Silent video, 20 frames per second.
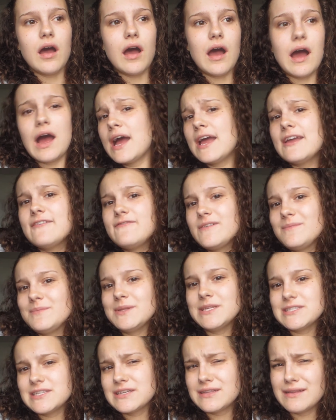I filmed
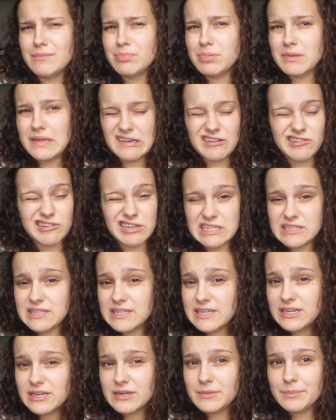this clip a little
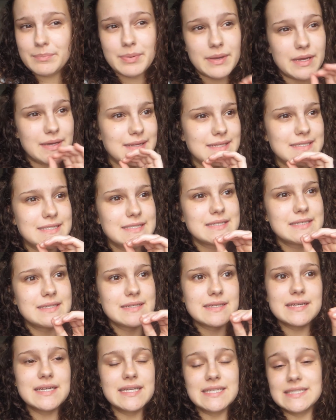earlier but
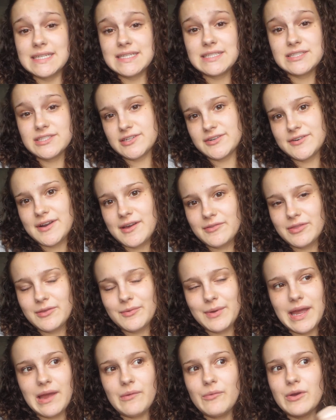it didn't turn out the
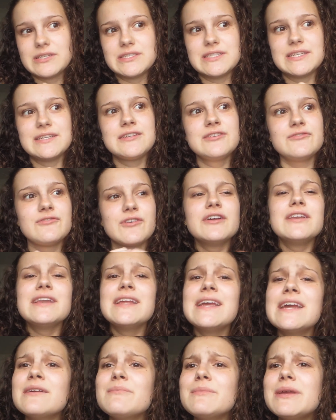way I wanted. You
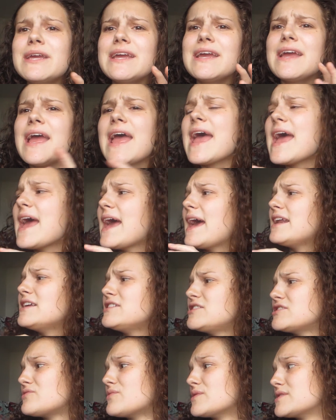couldn't hear me and it
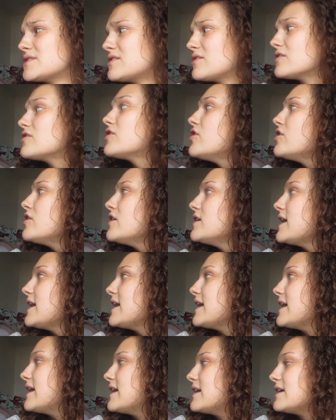just wasn't good,
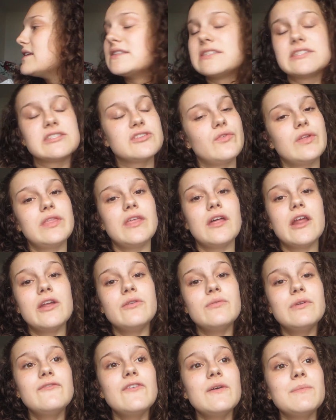and so I thought
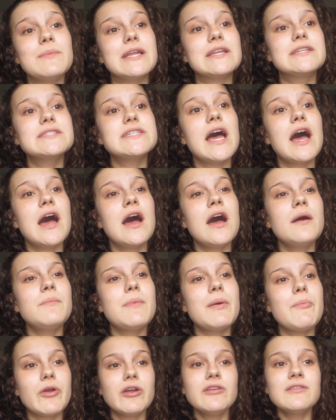I'd refilm it.
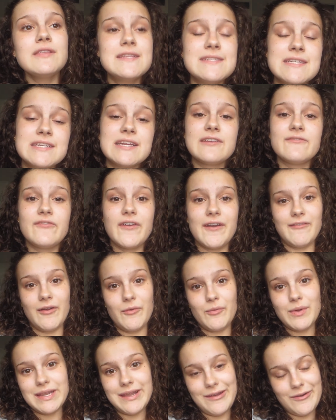I'm currently sitting in front of our
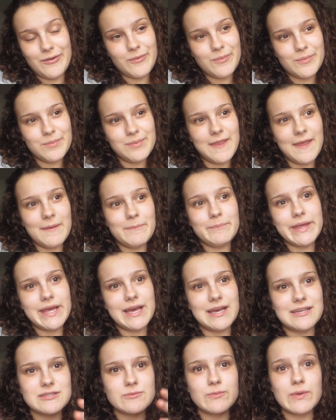window
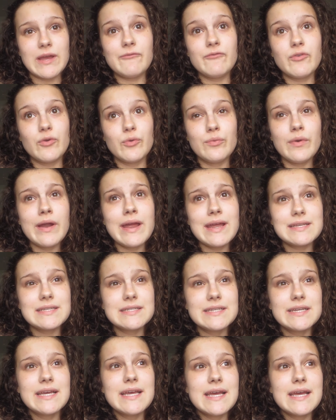because we have great